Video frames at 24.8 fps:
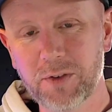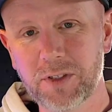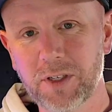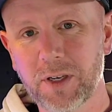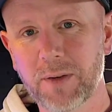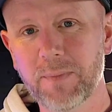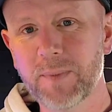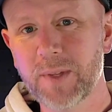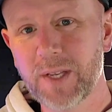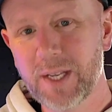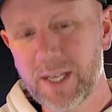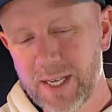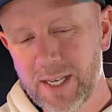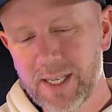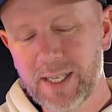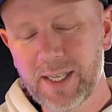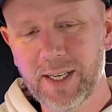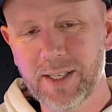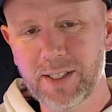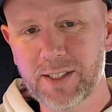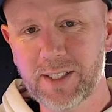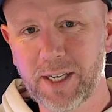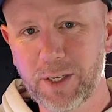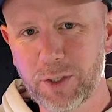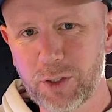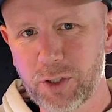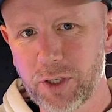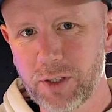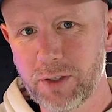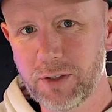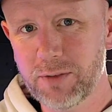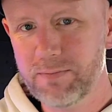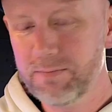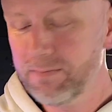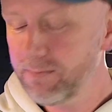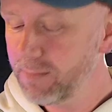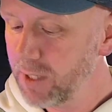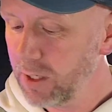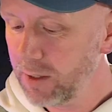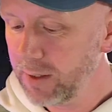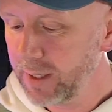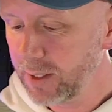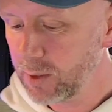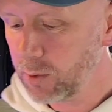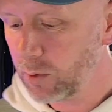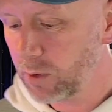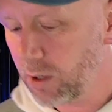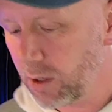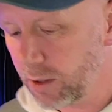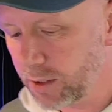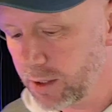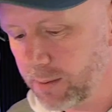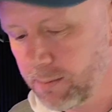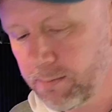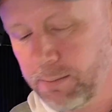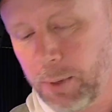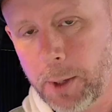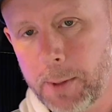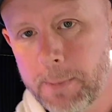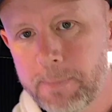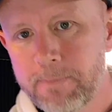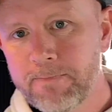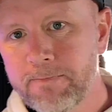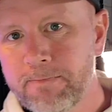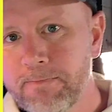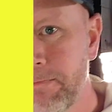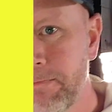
So yeah, stay tuned. See you on the next one, guys. Bye.